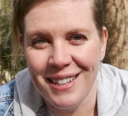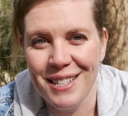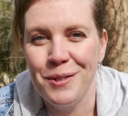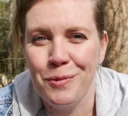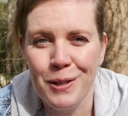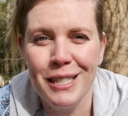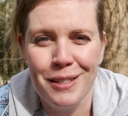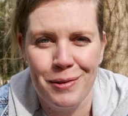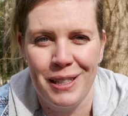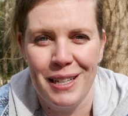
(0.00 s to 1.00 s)
It's
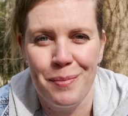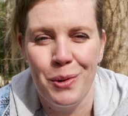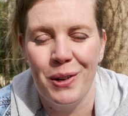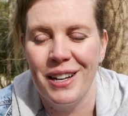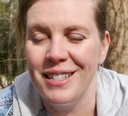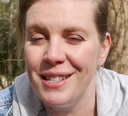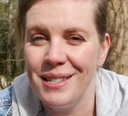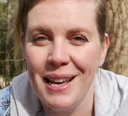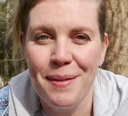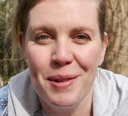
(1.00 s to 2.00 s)
really, really important. It's the
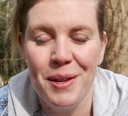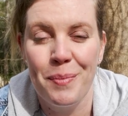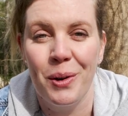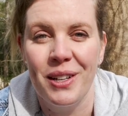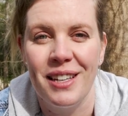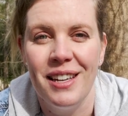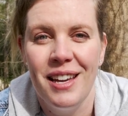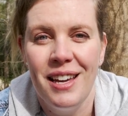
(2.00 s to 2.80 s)
same with your body.